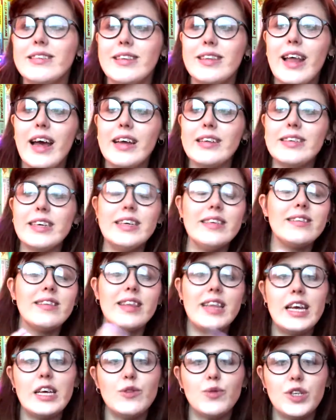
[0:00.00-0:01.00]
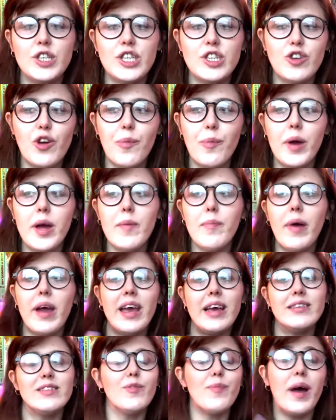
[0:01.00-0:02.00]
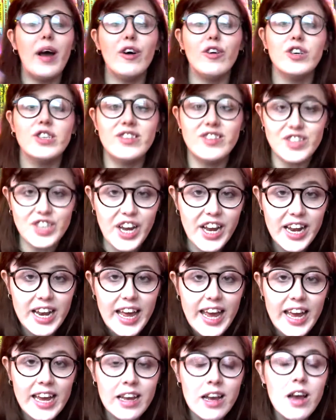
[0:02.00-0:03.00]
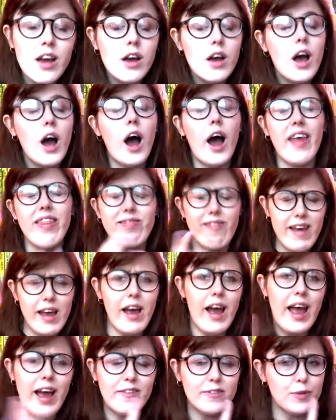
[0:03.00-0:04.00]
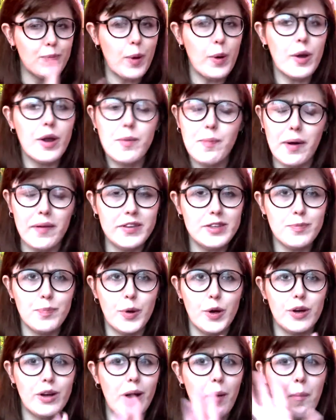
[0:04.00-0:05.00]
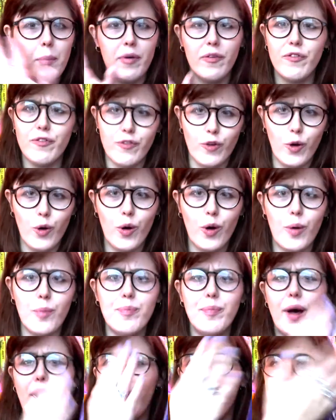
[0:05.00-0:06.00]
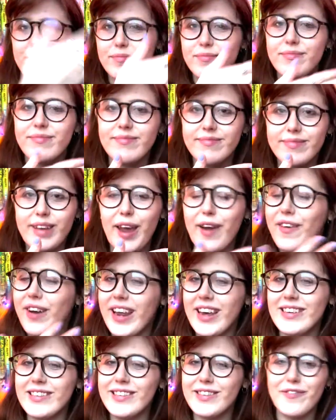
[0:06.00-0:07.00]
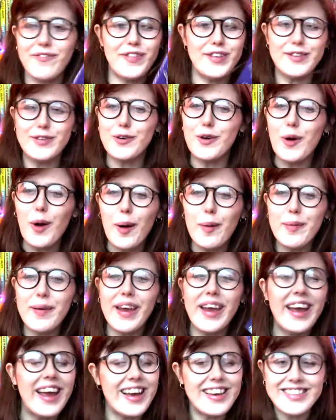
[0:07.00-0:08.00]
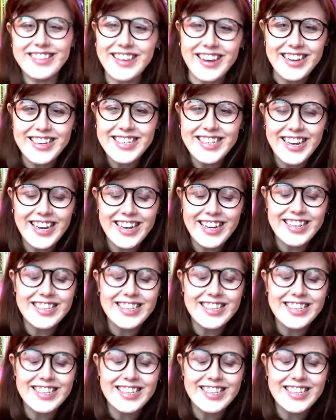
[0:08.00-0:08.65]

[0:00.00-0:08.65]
That is These Witches Don't Burn by Isabel Sterling. I think I have spoken about this book before, but here it is, physical copy, excited.